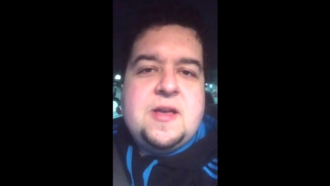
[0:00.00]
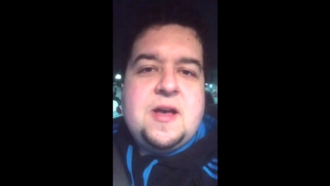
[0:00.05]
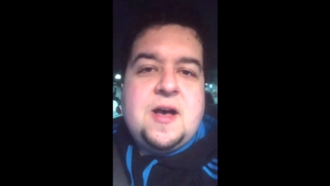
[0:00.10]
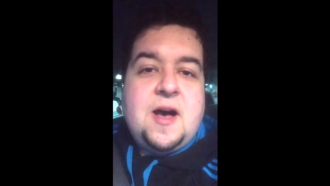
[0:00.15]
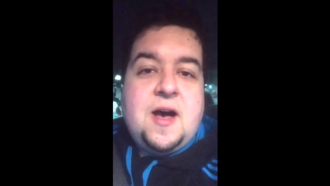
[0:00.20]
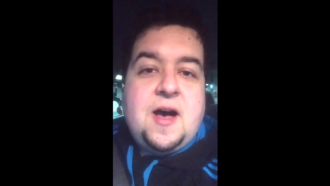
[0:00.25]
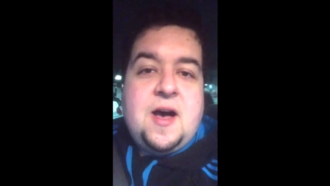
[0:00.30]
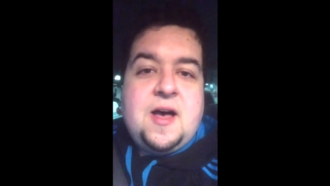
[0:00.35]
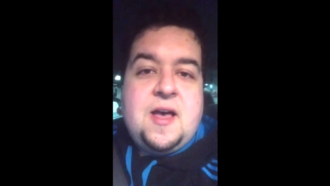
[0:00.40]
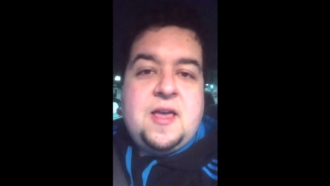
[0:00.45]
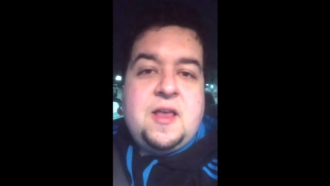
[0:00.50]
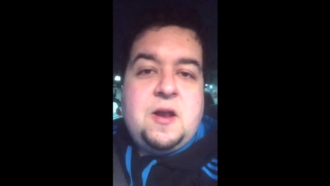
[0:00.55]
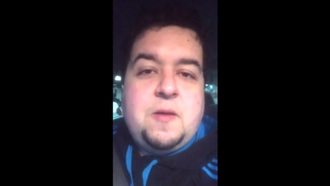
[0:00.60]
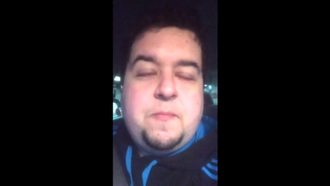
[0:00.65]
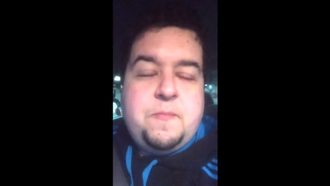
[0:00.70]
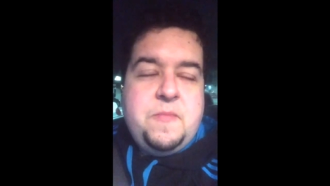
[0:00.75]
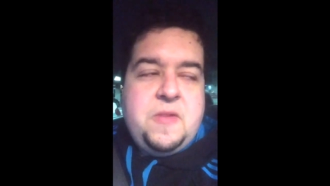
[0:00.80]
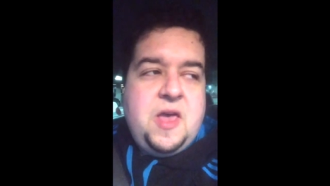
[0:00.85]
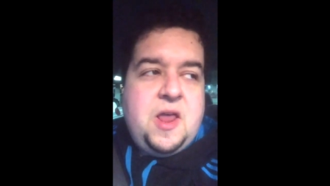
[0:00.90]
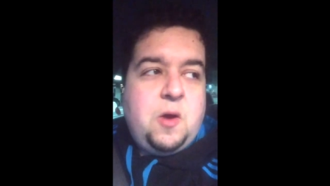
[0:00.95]
uh, in,
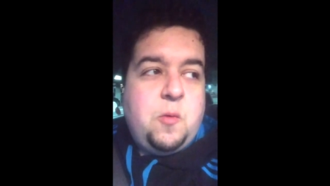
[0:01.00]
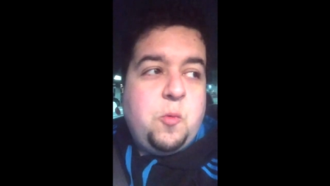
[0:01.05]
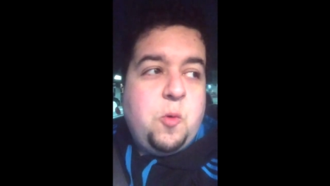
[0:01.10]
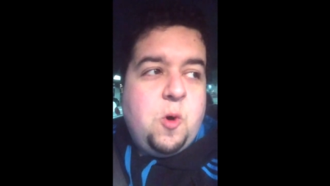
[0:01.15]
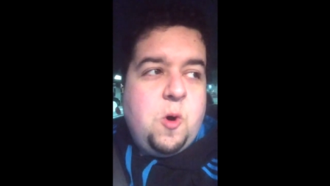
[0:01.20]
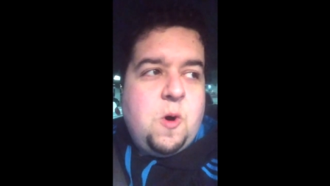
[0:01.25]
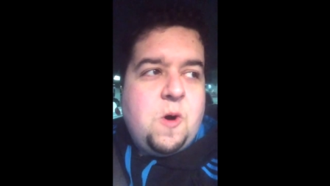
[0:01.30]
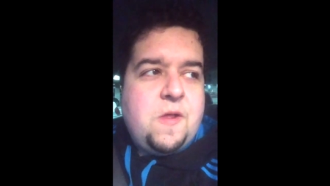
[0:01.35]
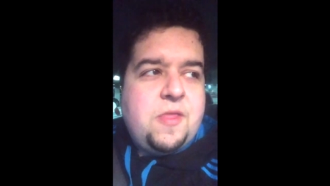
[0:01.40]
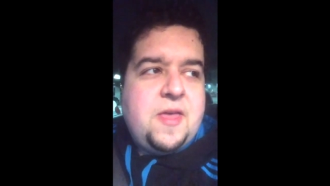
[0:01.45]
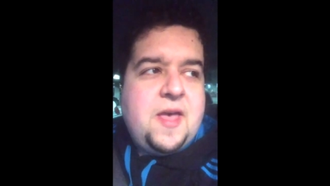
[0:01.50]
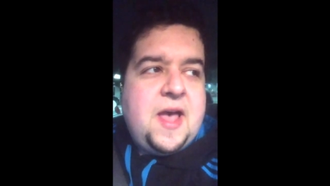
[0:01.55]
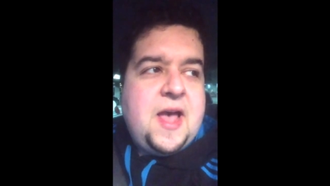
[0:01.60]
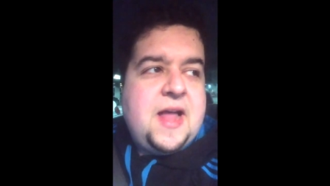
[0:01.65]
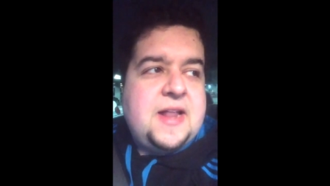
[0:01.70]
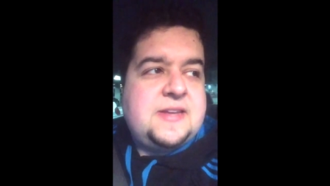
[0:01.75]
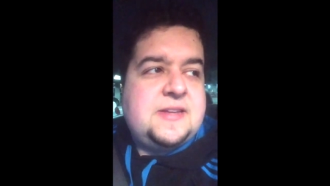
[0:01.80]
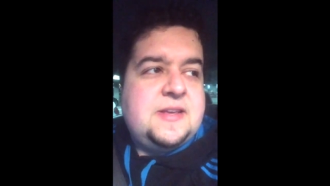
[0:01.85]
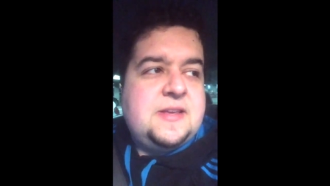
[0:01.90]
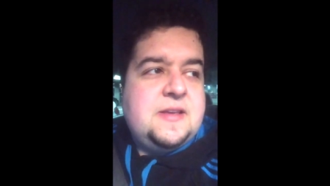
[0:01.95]
a, in a war
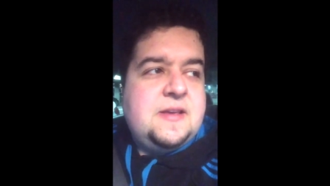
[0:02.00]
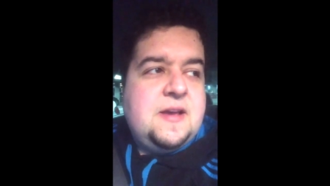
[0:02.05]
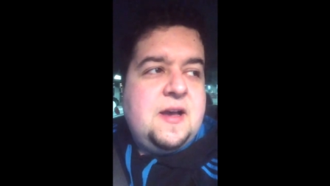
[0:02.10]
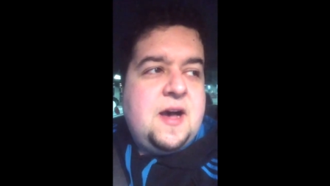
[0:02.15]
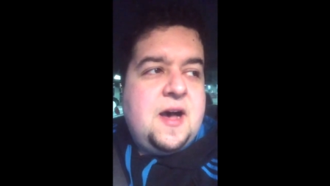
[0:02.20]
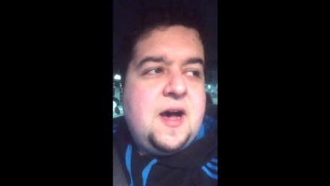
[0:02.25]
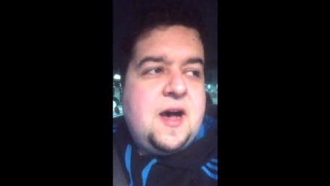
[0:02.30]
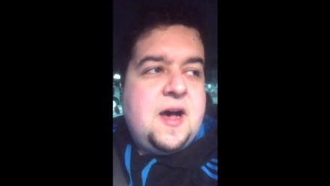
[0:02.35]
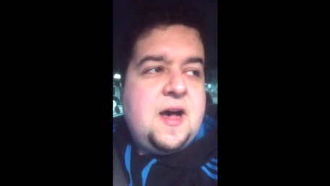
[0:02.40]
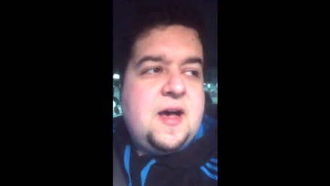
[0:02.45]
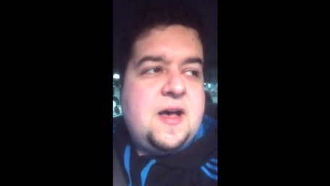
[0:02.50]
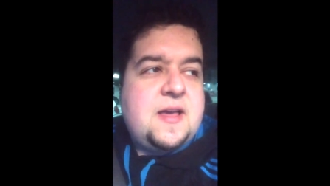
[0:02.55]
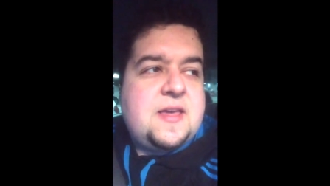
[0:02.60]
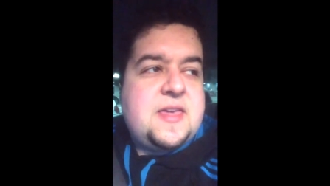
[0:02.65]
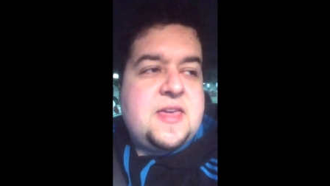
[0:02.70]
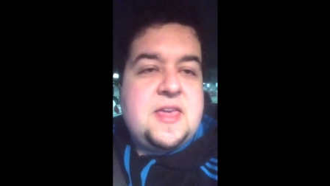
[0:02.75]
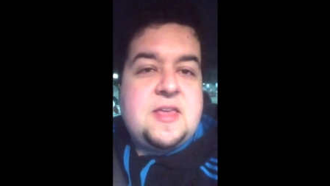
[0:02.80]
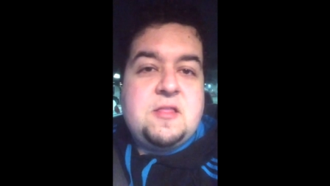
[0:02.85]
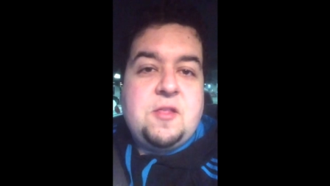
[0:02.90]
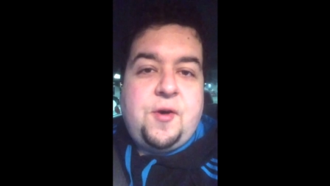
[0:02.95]
that uh,
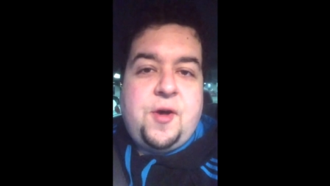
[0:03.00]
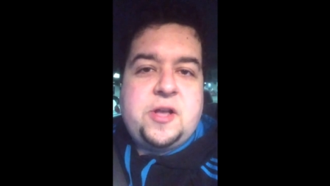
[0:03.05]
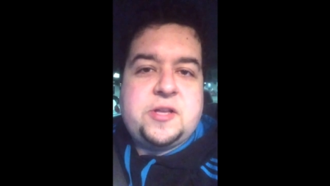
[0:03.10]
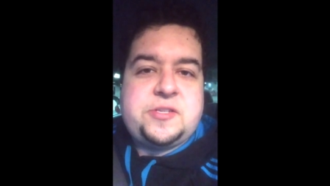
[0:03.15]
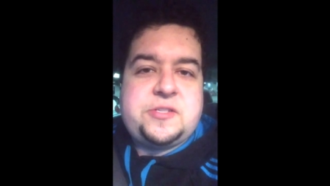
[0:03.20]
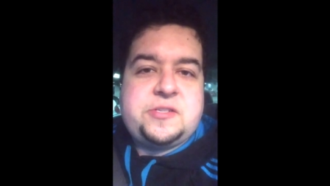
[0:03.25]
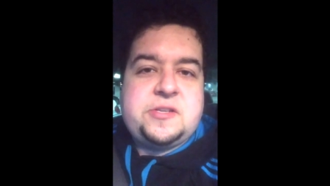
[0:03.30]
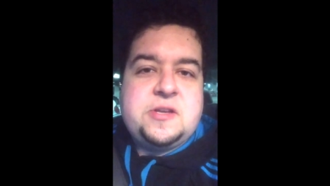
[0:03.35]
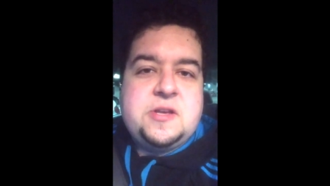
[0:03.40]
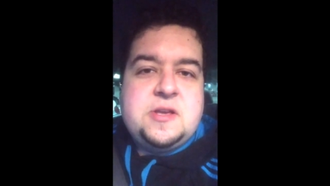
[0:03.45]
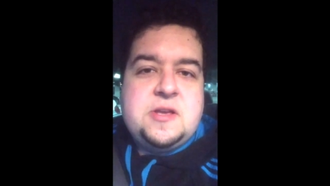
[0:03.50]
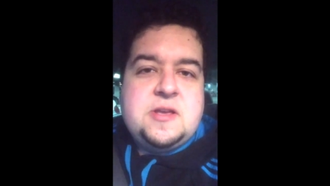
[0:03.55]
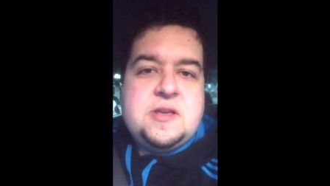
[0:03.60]
he lost